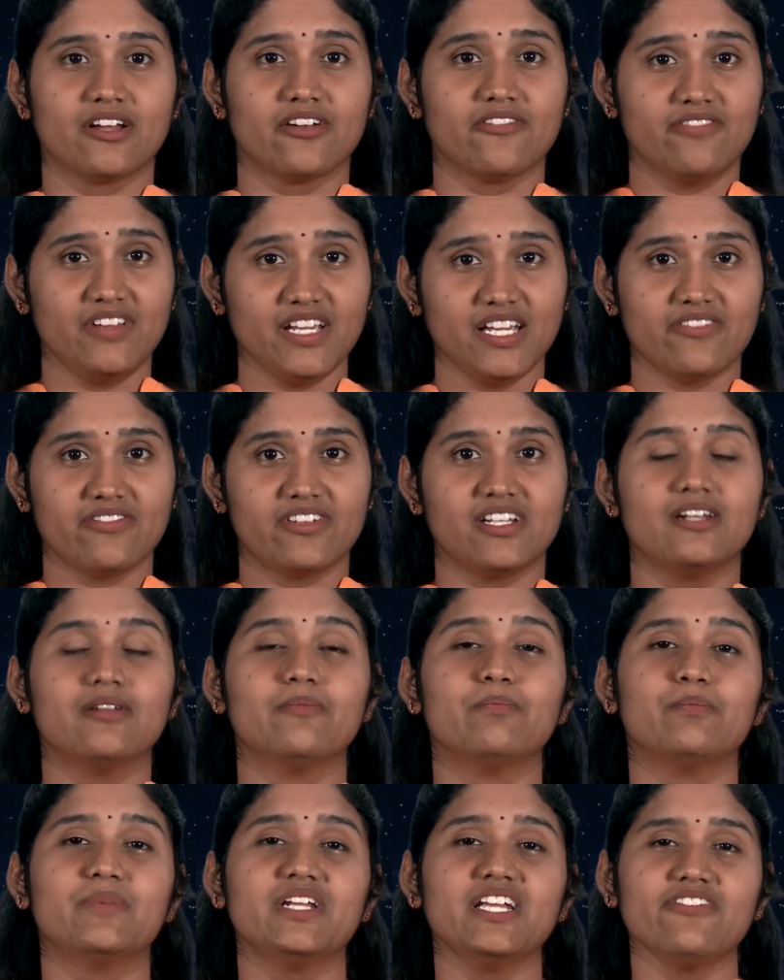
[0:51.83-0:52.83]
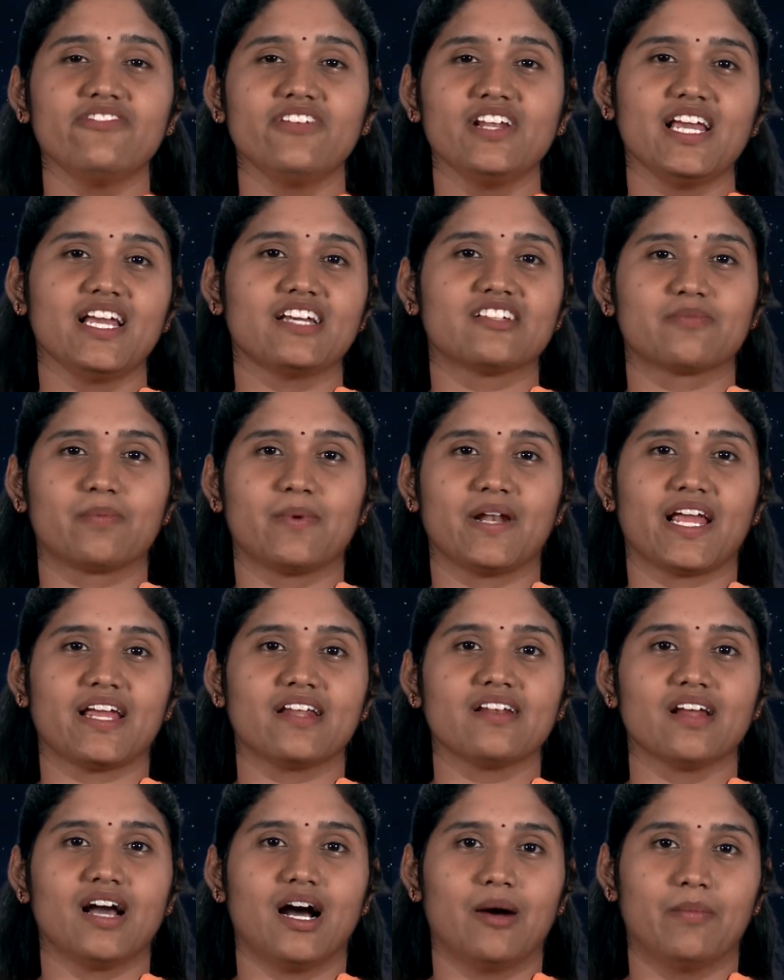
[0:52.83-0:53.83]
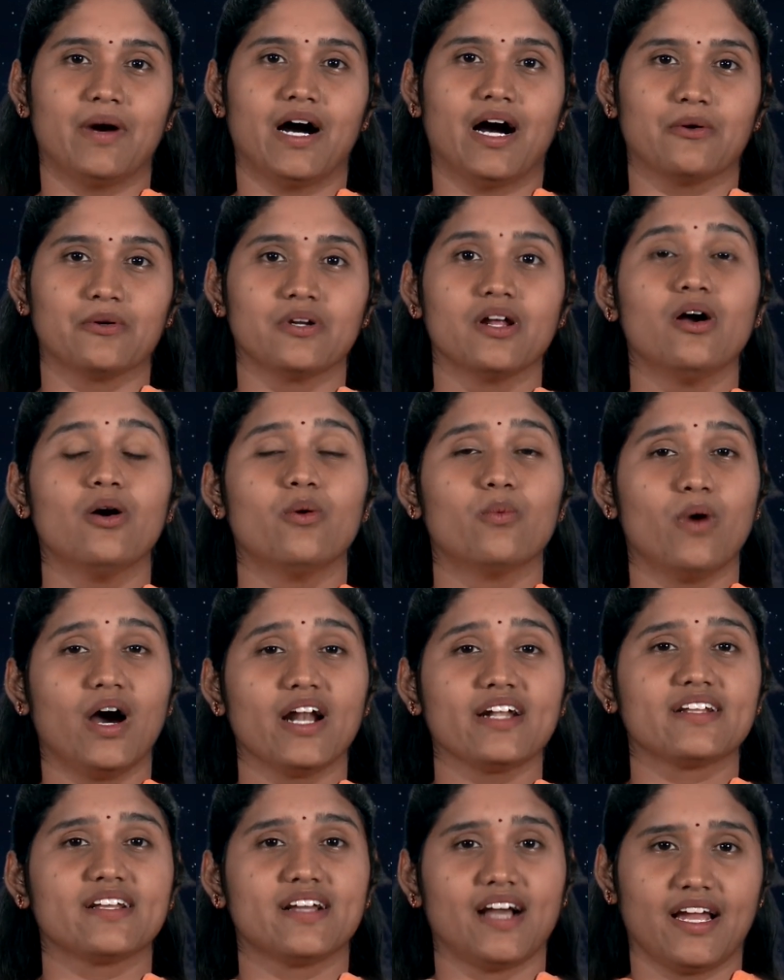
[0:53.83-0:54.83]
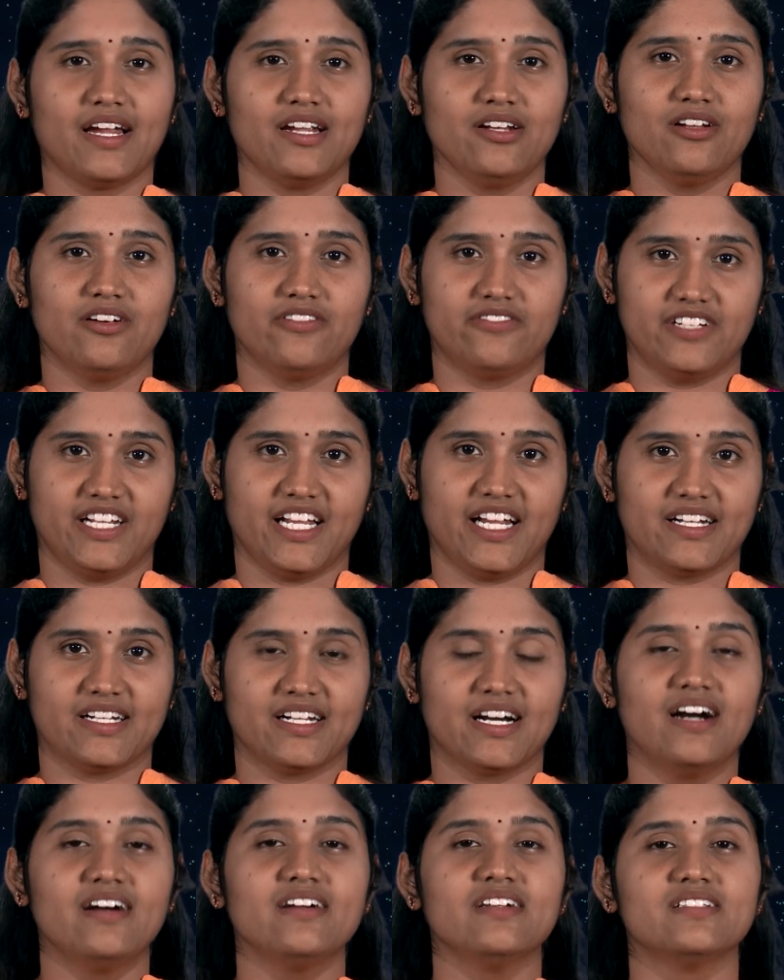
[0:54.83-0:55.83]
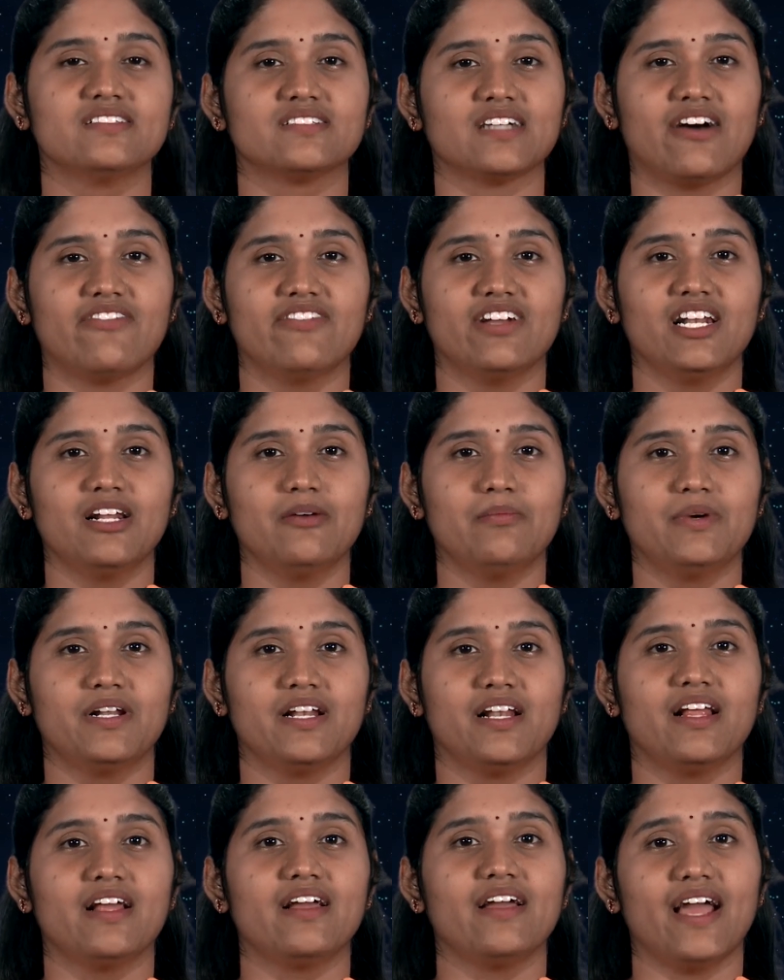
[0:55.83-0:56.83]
We will briefly explain about what kind of data is available